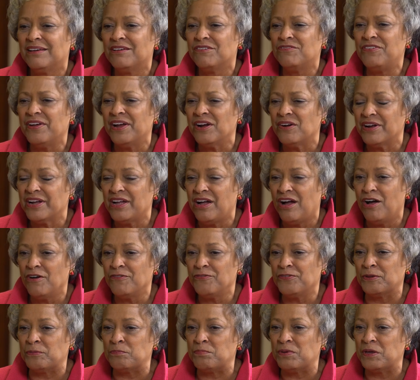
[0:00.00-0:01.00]
very
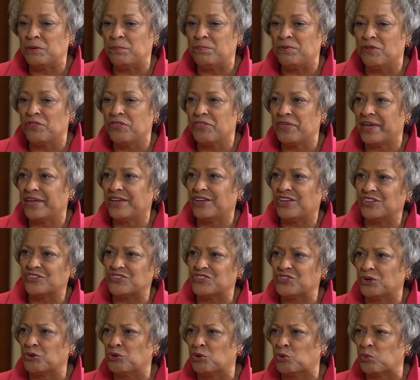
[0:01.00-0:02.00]
often people think
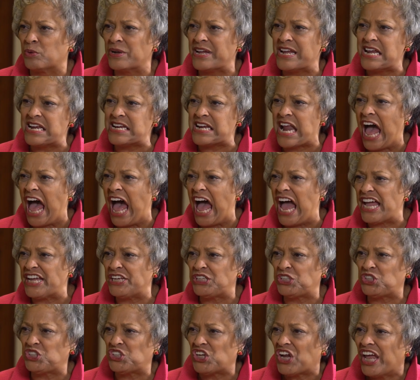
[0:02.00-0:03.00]
it's a green eye
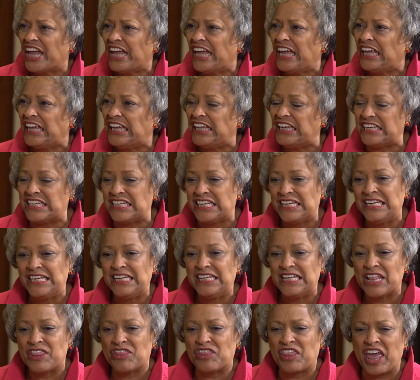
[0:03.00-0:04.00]
shade
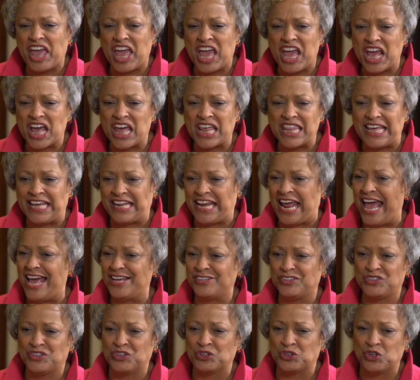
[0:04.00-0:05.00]
thing that
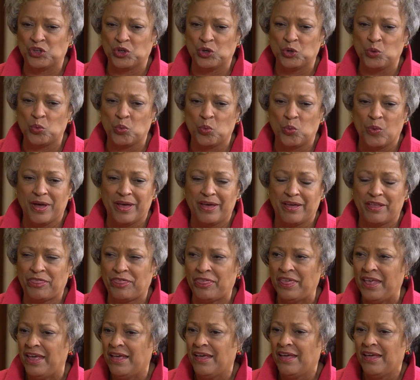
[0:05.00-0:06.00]
has to do with
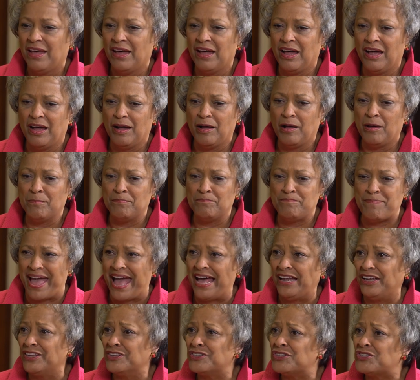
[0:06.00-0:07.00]

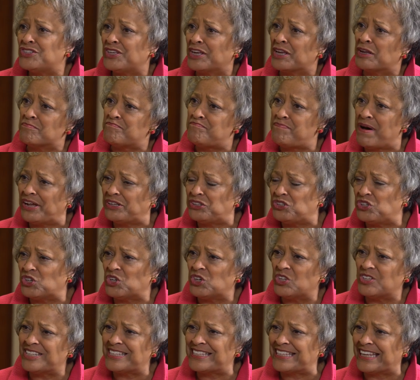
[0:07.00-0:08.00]
balancing
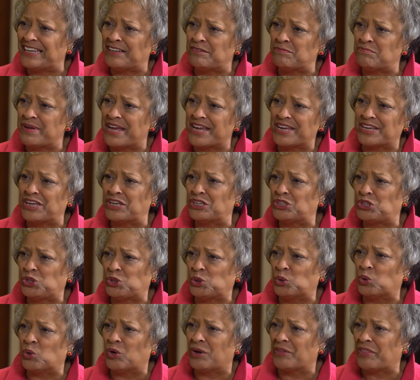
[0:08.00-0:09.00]
budgets and making
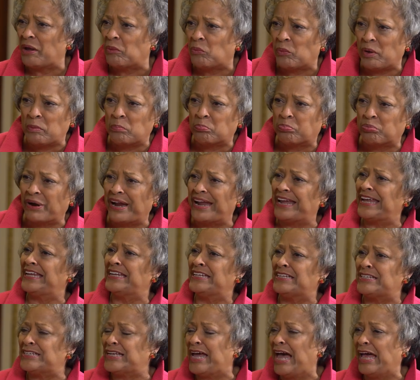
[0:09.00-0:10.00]
sure that we bring
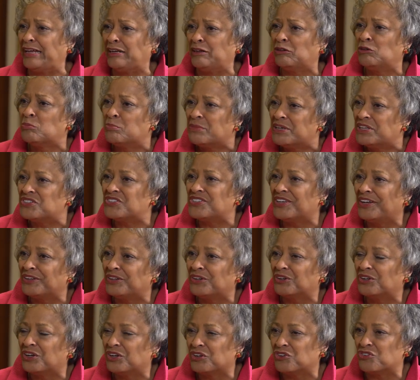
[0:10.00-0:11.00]
entitlements
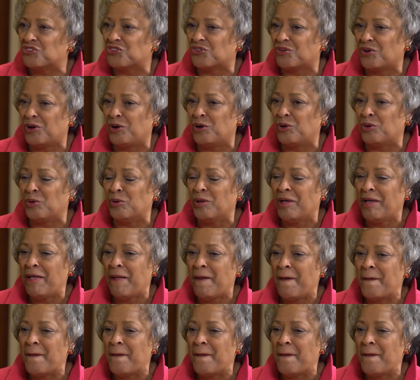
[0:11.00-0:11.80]
under control.